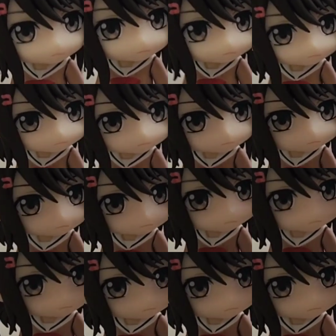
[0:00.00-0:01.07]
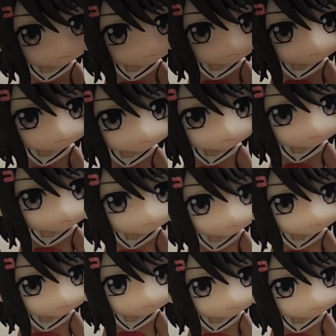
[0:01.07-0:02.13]
Or for Akko's winter
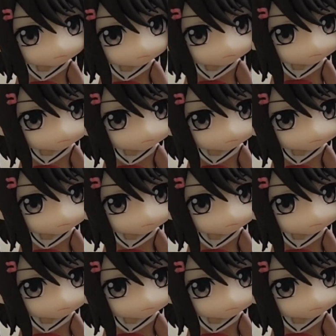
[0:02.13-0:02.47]
uniform. I